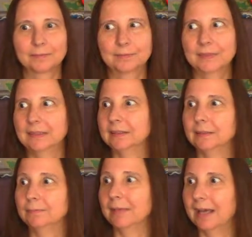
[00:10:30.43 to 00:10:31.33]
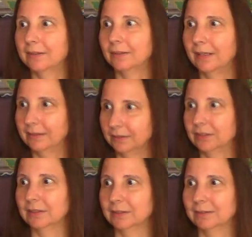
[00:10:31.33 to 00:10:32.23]
it didn't matter. I could
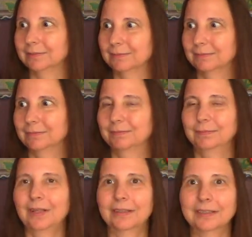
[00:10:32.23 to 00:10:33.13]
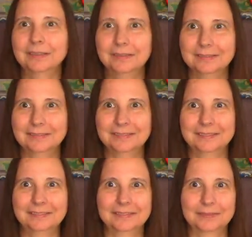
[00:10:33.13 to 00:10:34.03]
just block it.
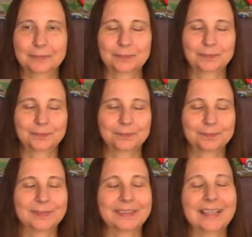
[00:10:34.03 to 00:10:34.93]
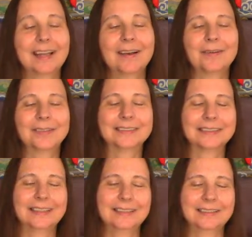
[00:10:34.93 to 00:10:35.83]
But now it's
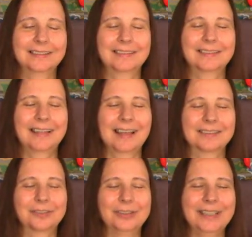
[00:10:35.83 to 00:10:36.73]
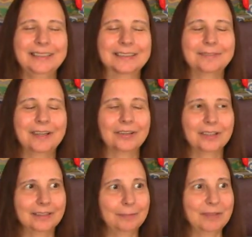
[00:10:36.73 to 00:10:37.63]
like that creates a very
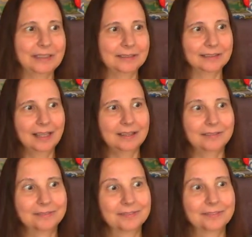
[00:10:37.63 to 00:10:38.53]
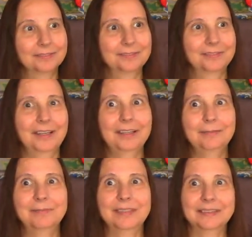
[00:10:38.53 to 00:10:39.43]
limited life,
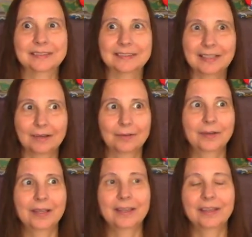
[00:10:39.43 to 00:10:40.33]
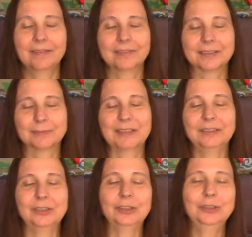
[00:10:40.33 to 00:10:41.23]
right? Because now if I
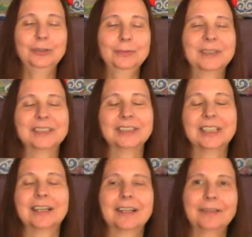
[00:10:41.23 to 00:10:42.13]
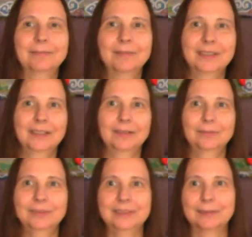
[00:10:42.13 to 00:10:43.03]
spend too much time
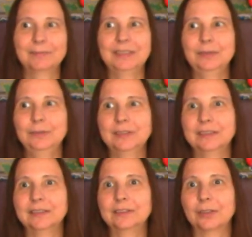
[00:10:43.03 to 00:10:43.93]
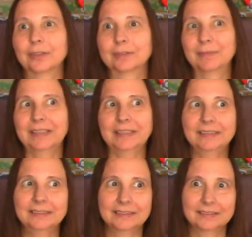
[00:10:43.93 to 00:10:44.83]
with somebody who's in a dark place,